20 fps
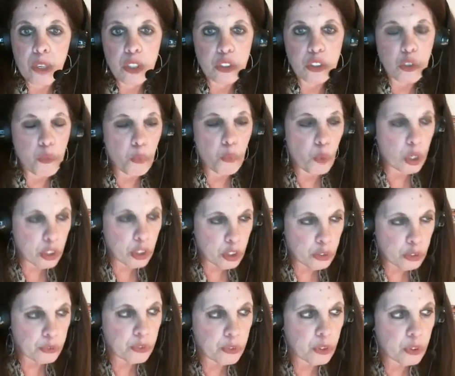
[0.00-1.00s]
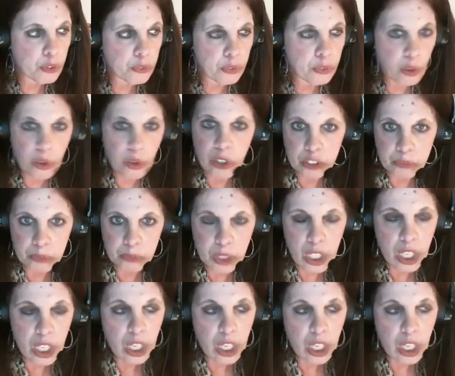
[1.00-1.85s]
It's a wonderful forum.